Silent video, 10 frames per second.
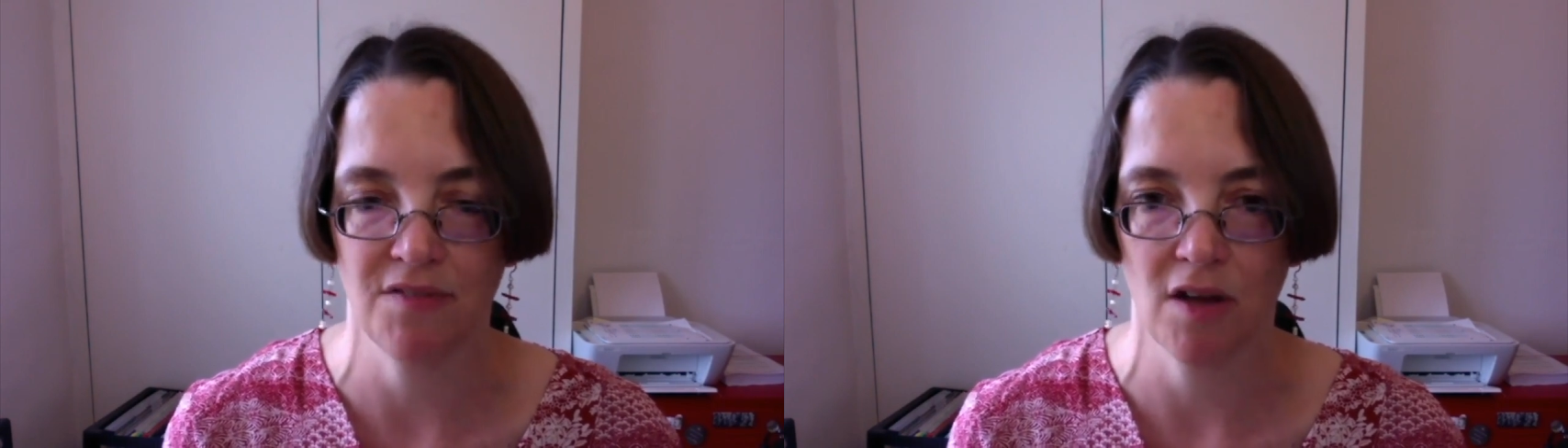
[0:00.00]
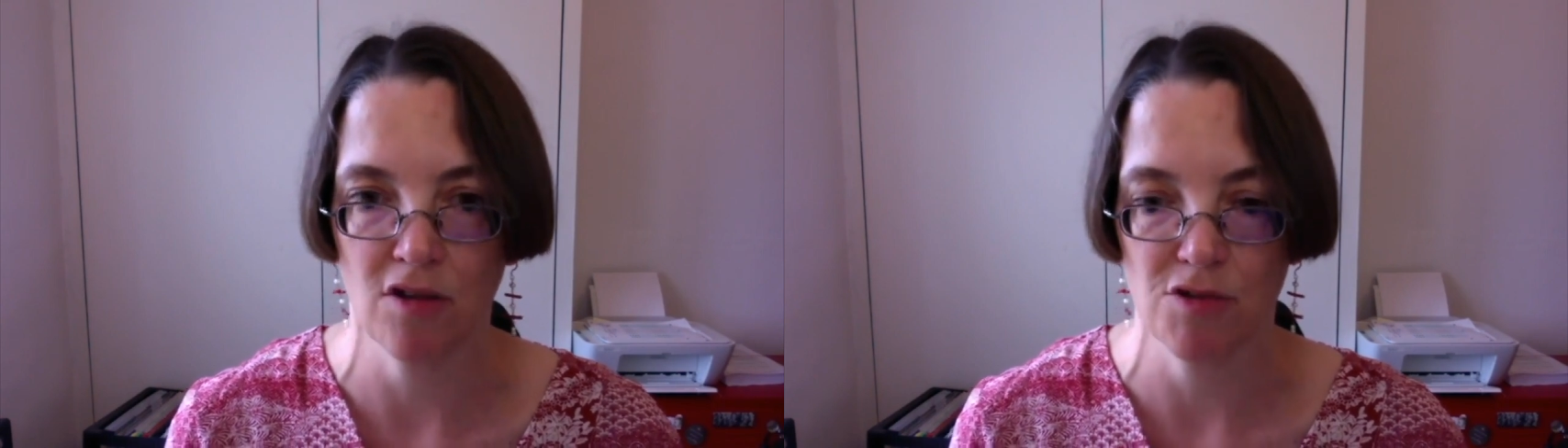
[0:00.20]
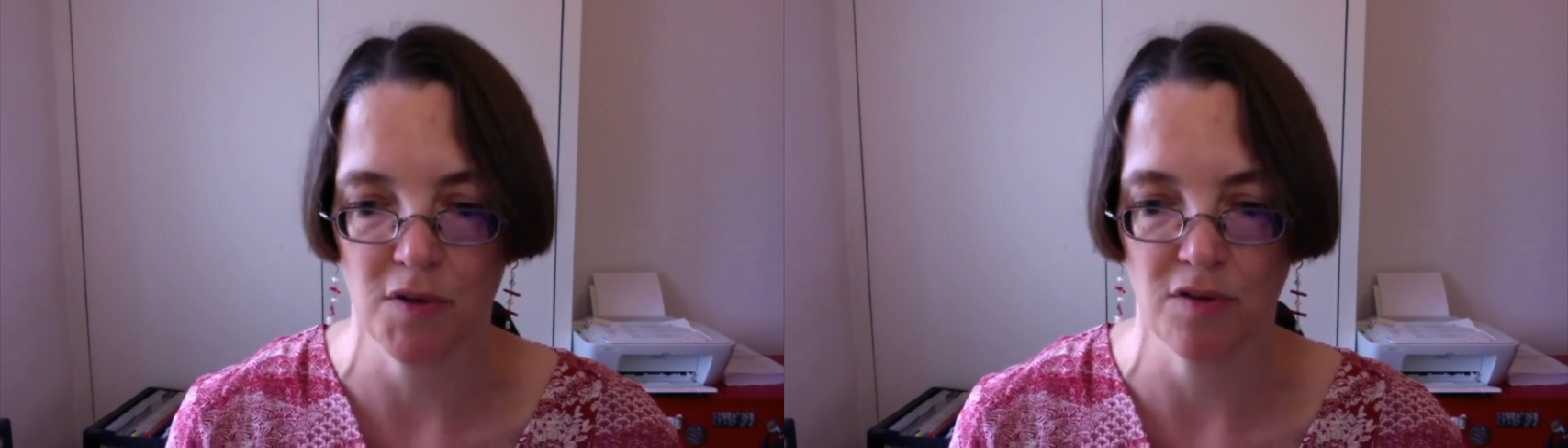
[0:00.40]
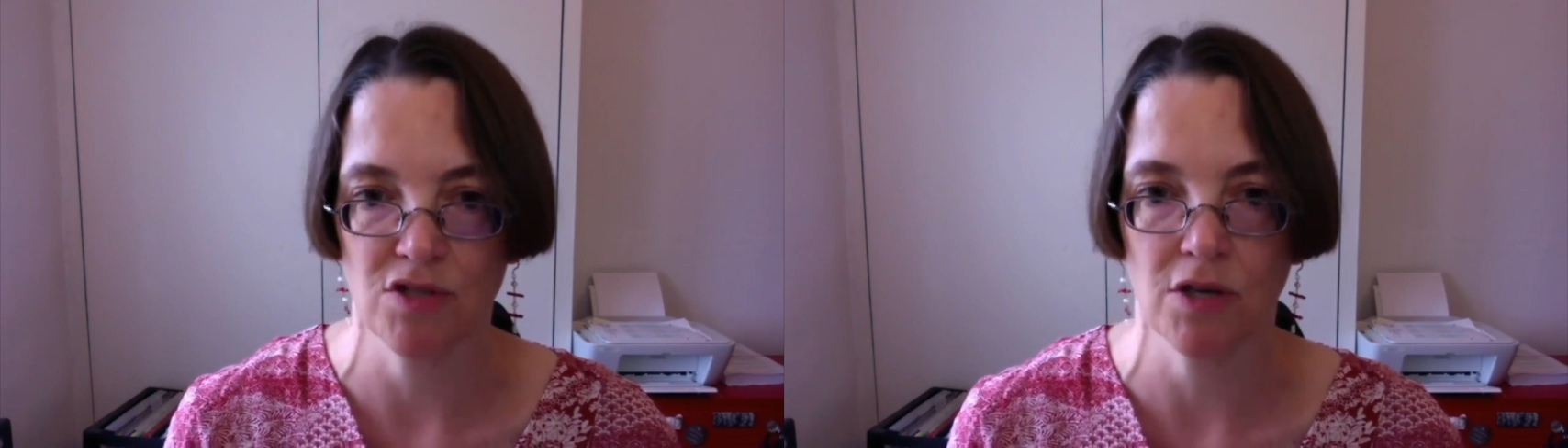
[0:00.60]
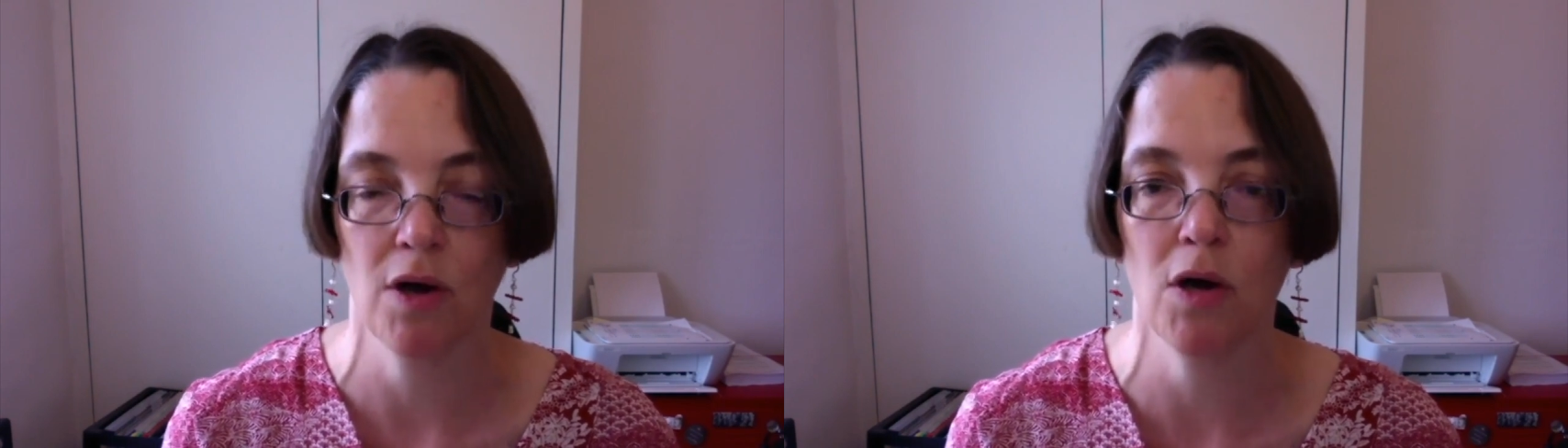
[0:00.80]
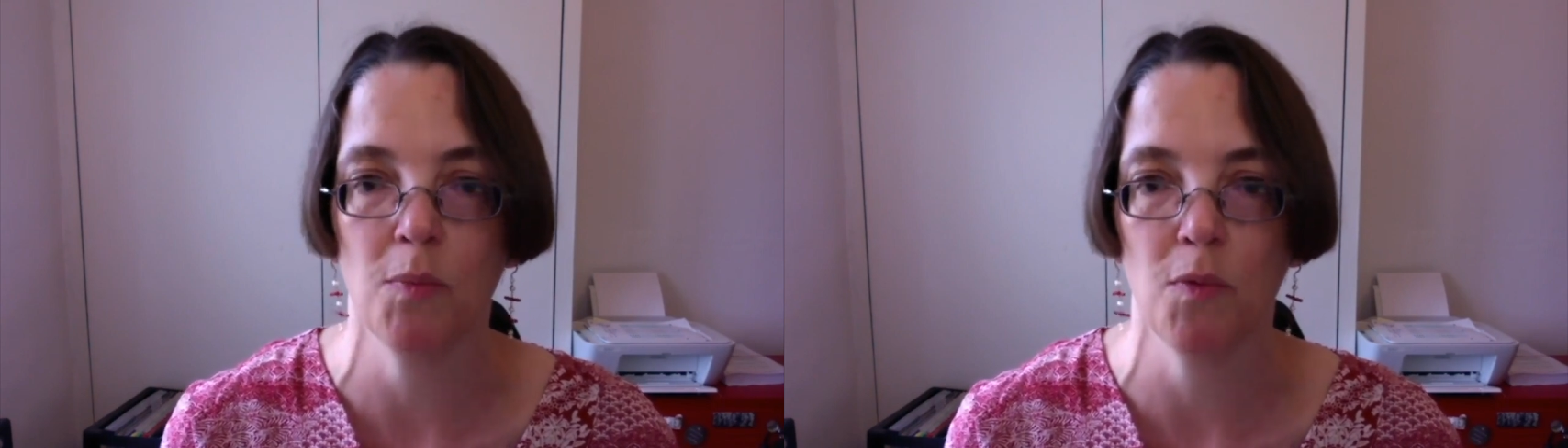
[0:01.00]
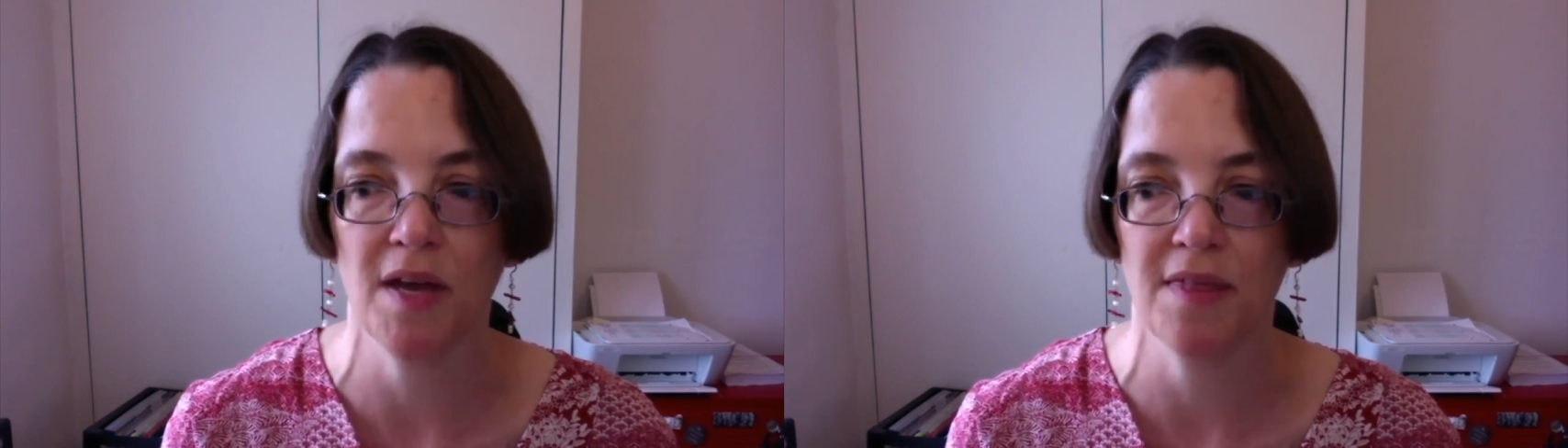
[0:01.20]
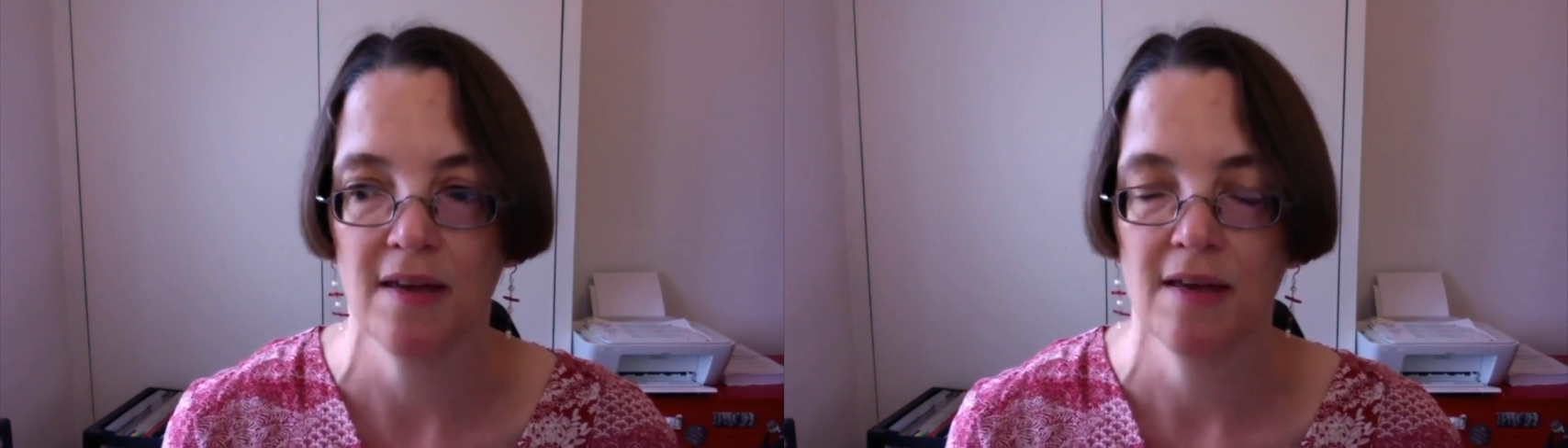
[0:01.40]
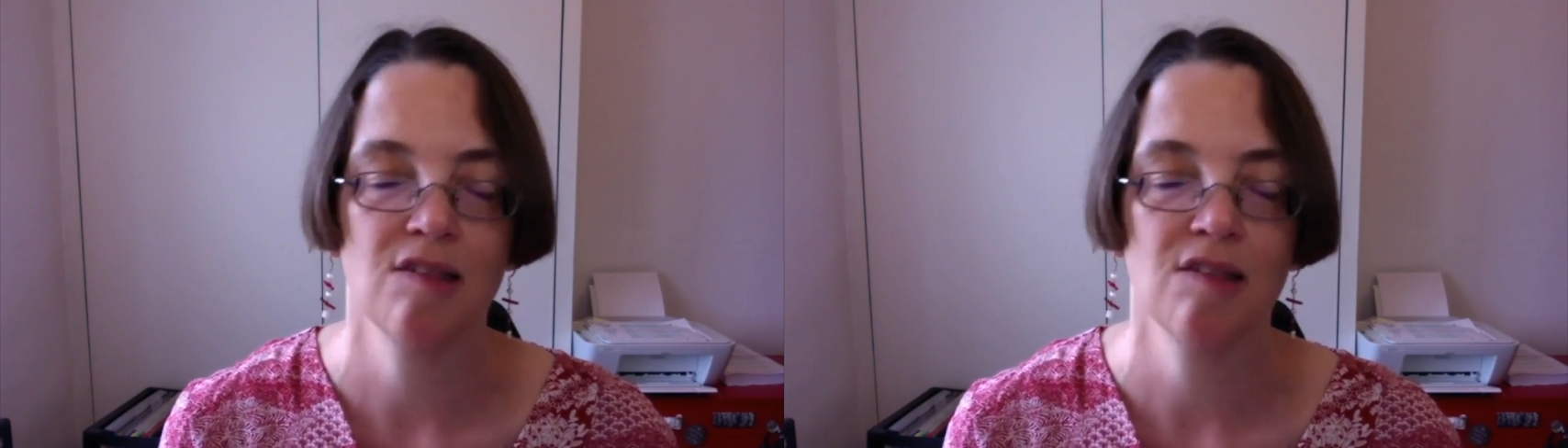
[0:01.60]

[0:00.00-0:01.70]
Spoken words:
of the hospitals to cope with